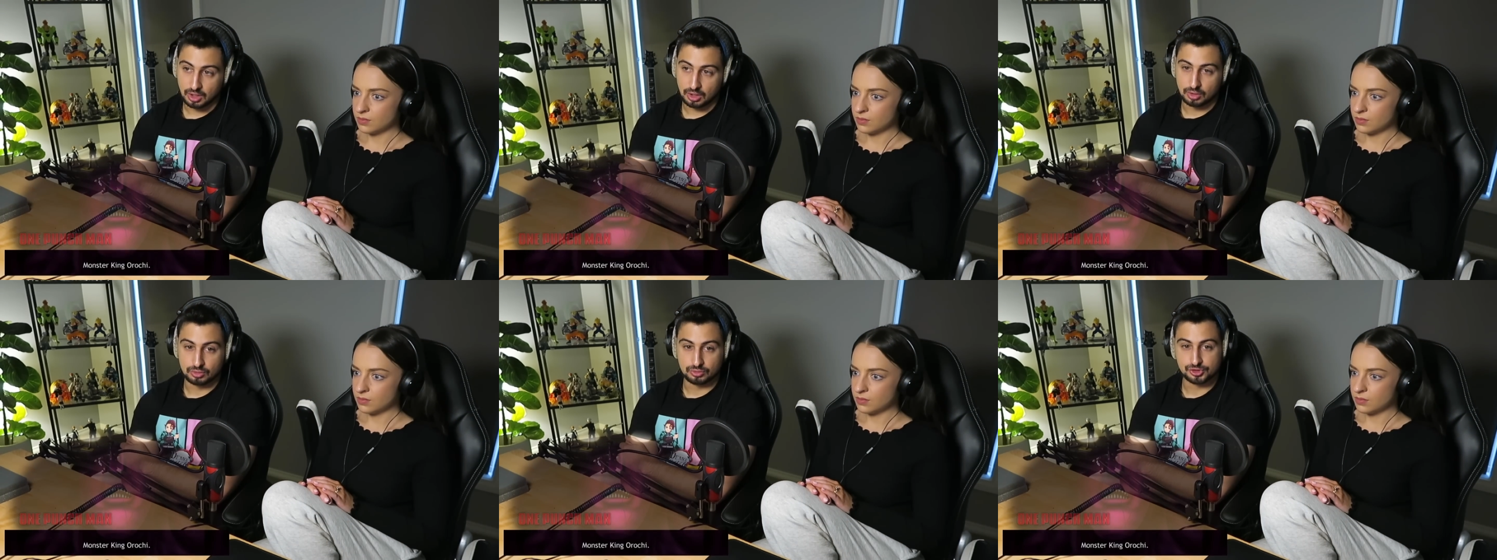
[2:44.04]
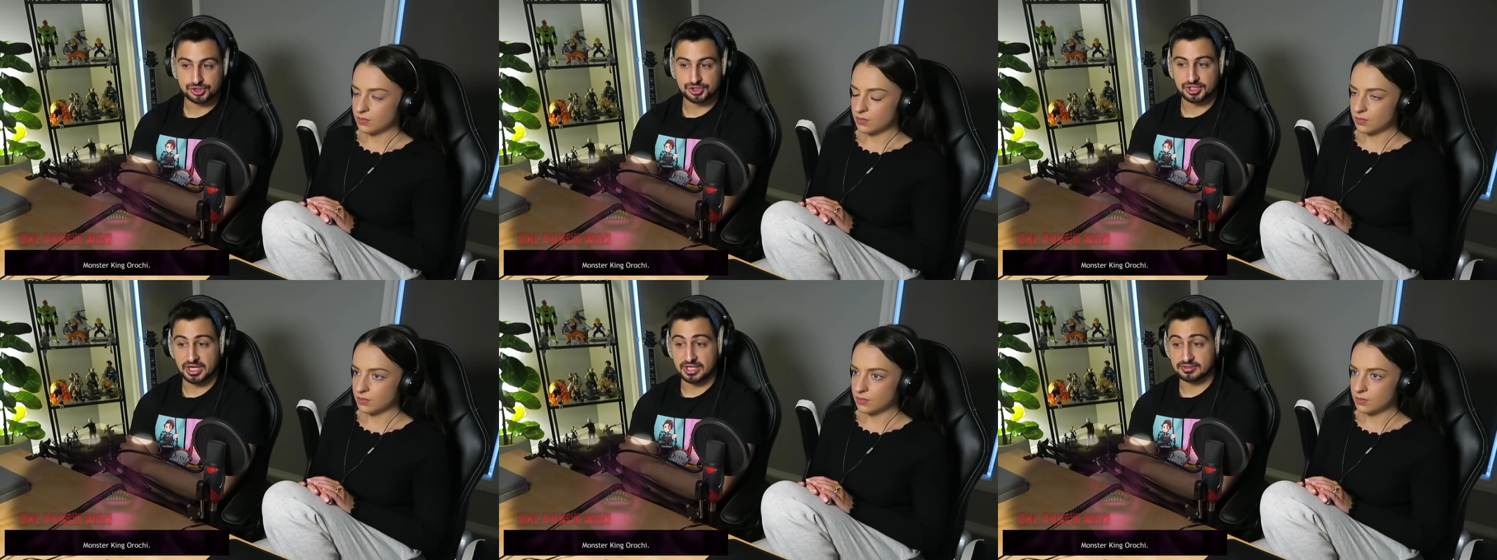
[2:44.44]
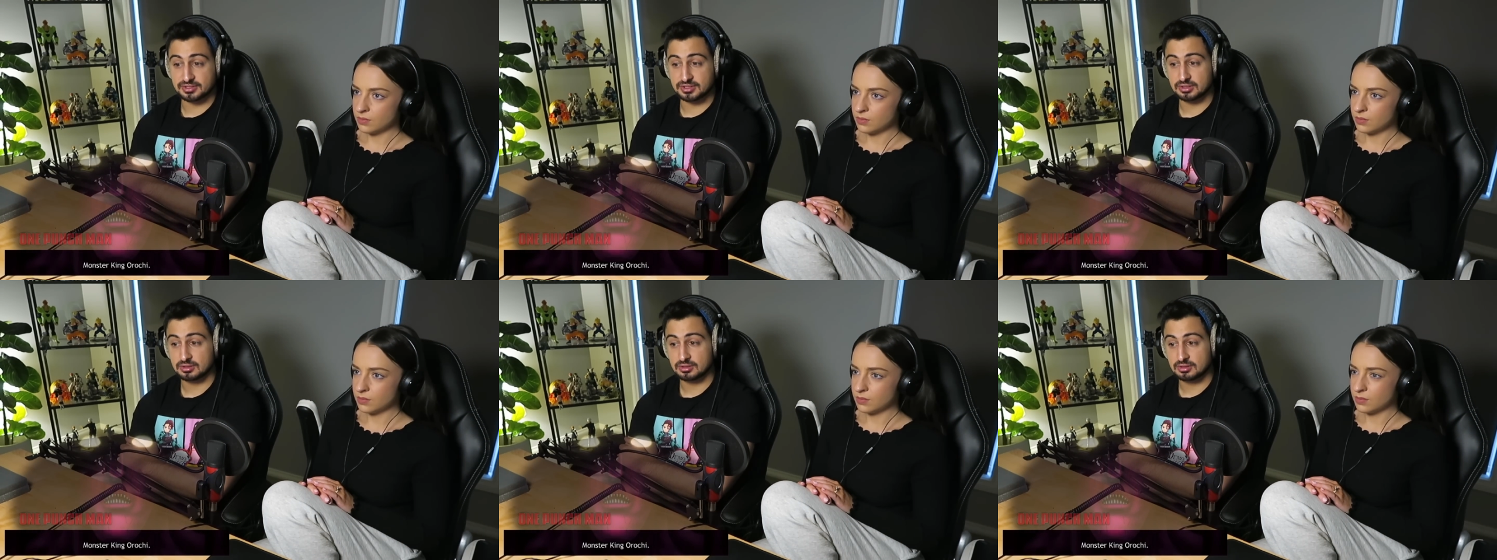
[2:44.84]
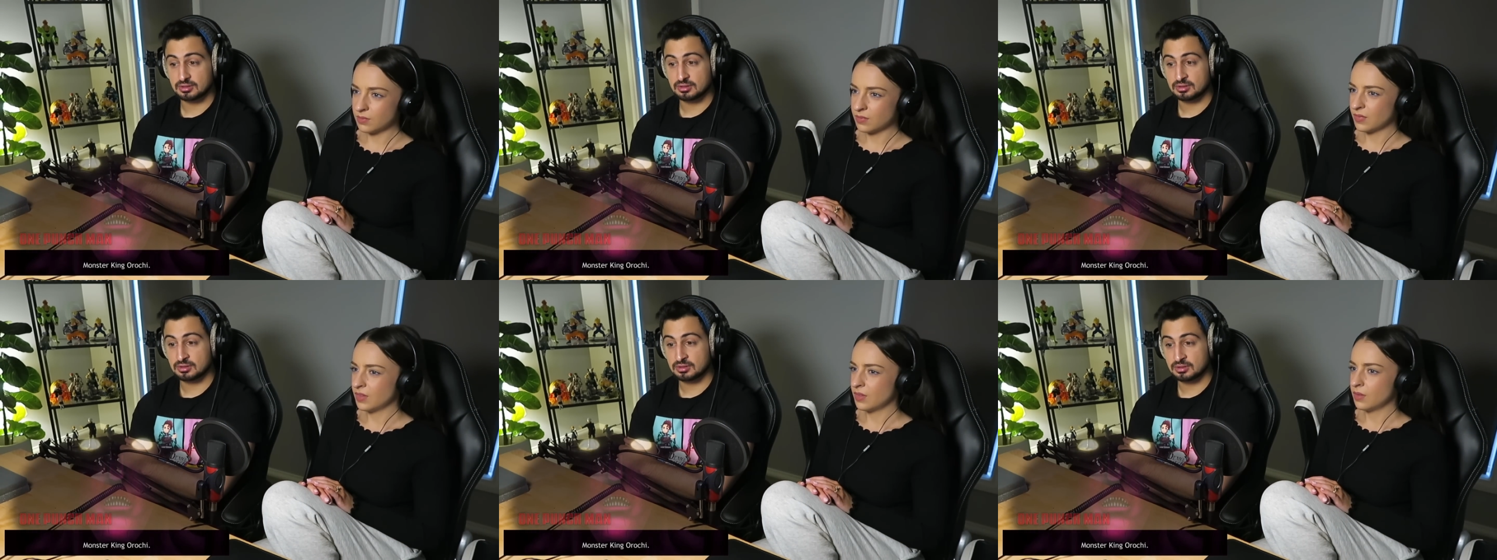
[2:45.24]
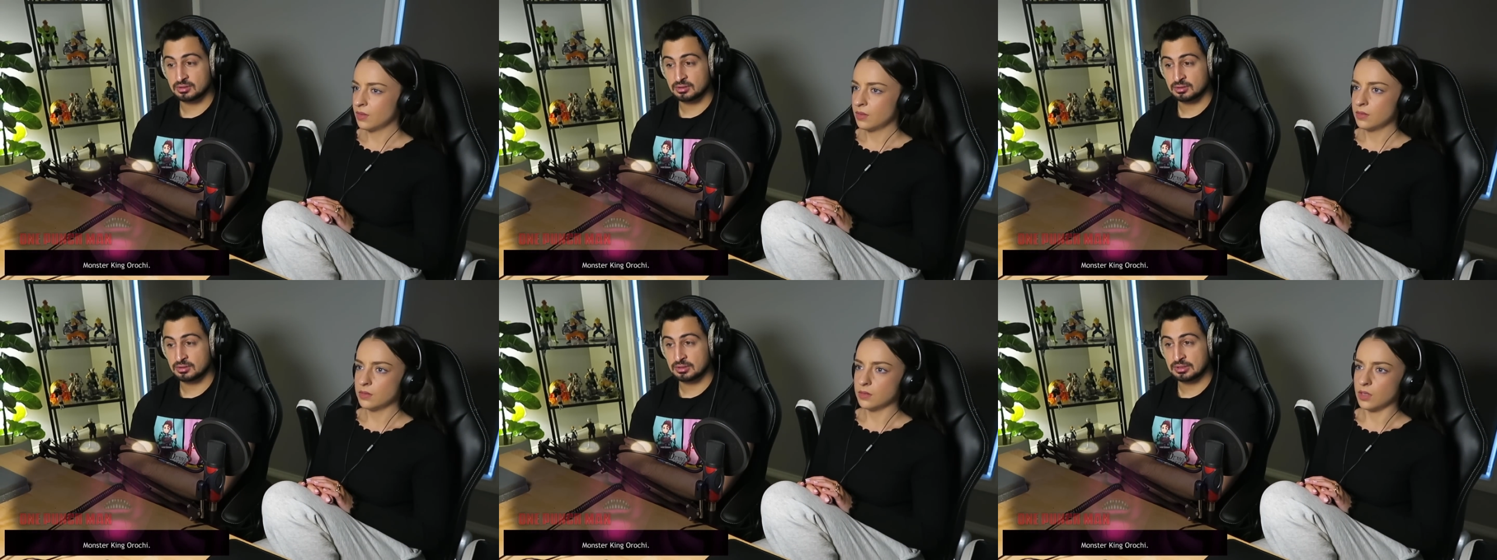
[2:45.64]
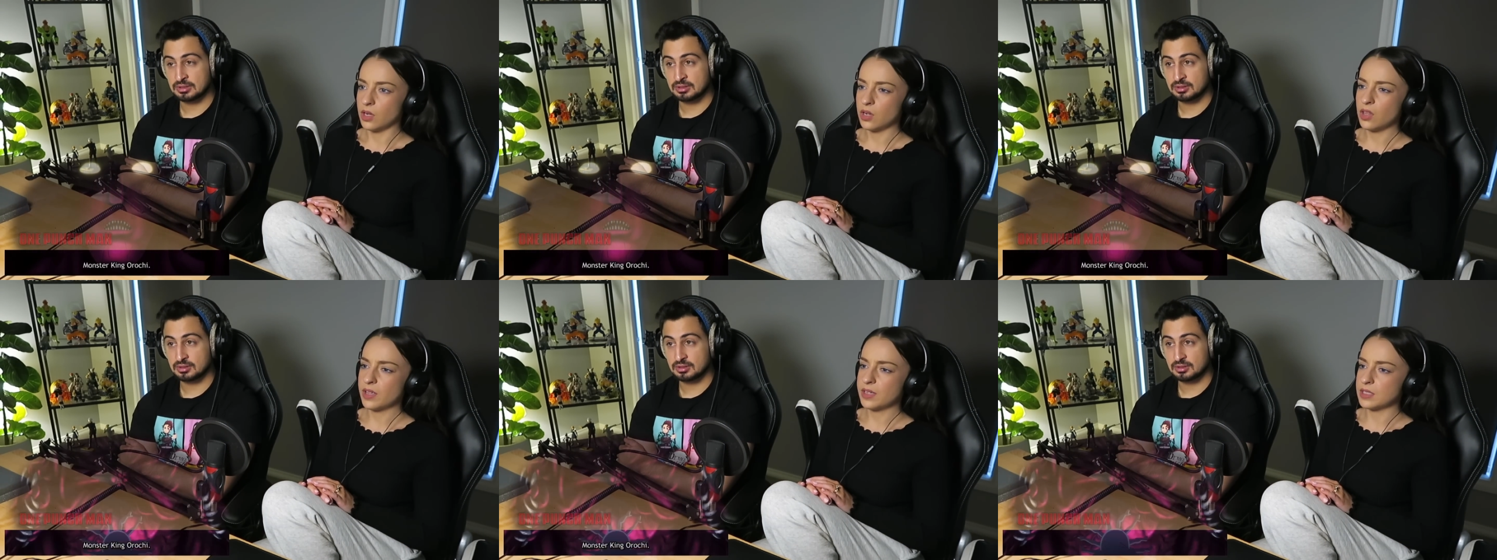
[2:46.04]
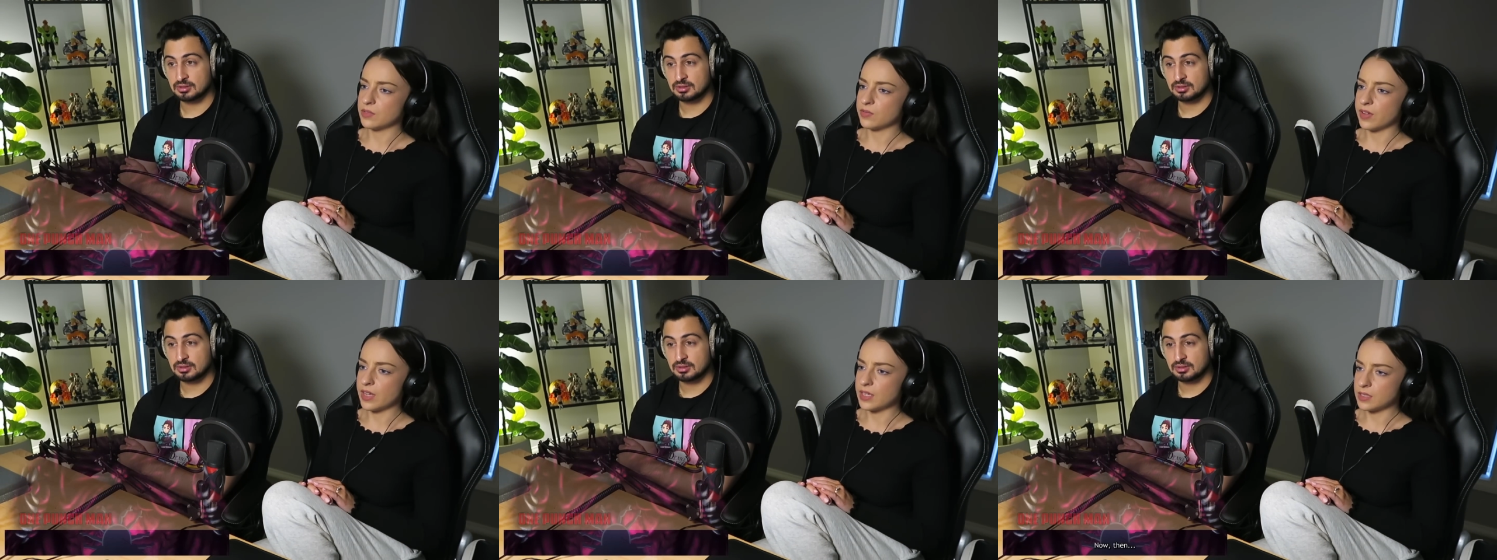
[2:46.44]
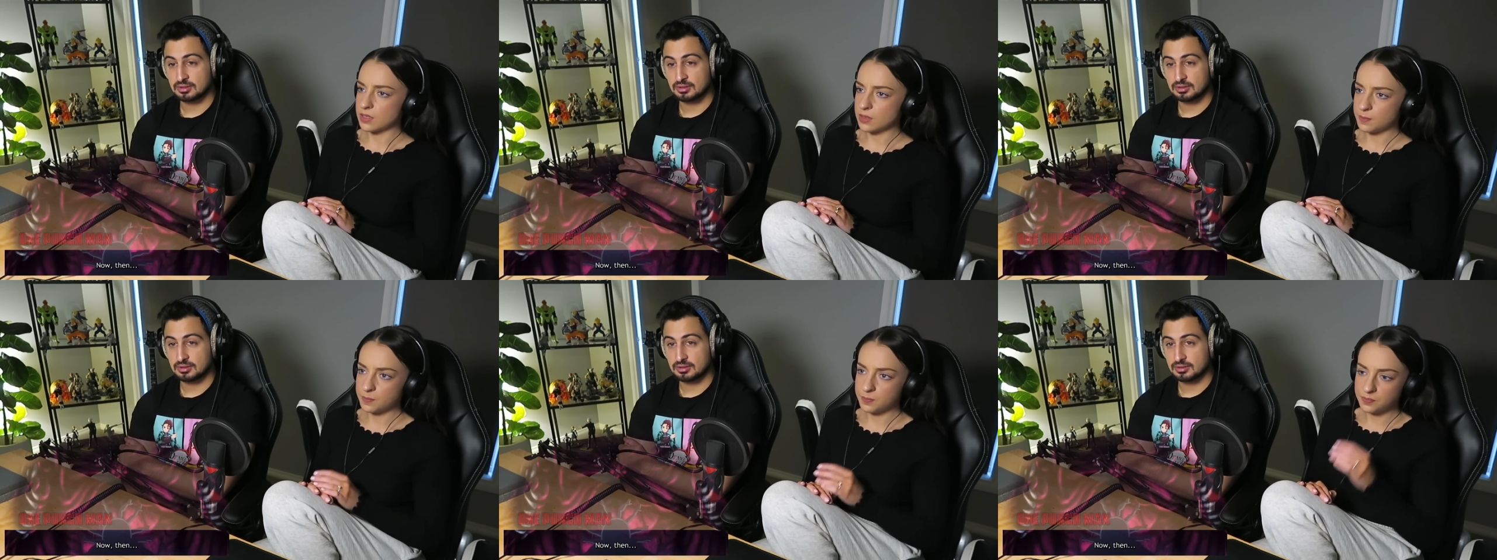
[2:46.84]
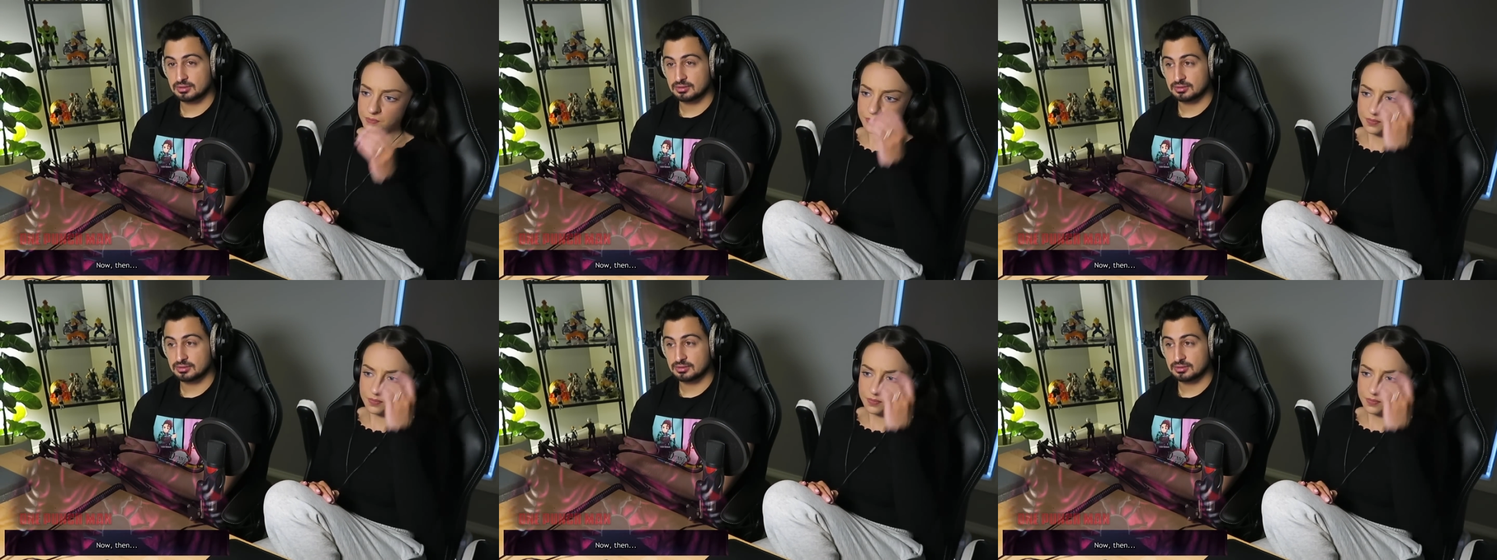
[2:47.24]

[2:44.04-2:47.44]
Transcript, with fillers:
Speaker 1: Oh shit.
Speaker 2: I don't like his face.